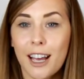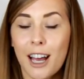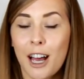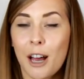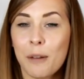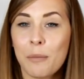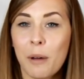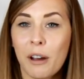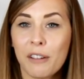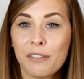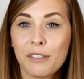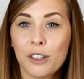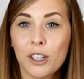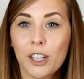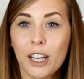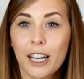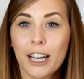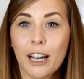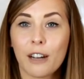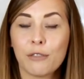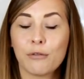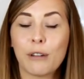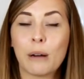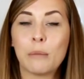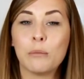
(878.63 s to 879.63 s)
I feel
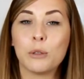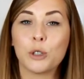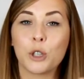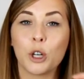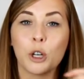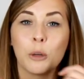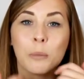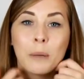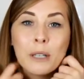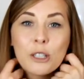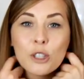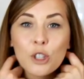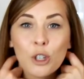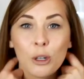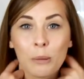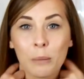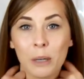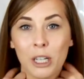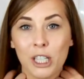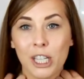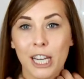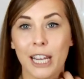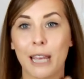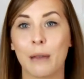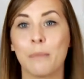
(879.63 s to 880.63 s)
like I've rambled on a bit too
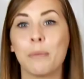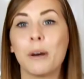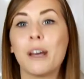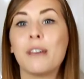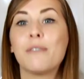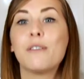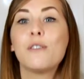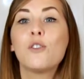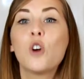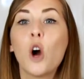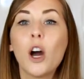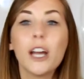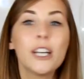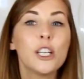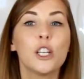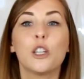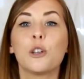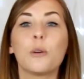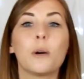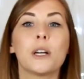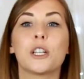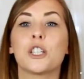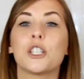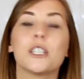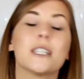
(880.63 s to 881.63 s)
much here, but if you've got any
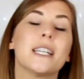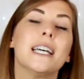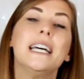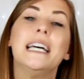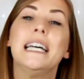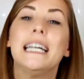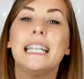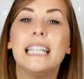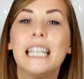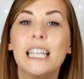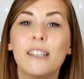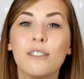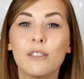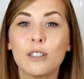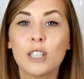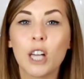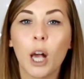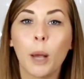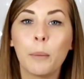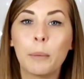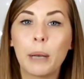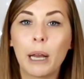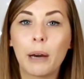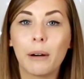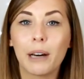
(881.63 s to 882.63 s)
other questions, leave them
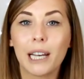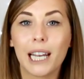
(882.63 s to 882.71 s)
down below.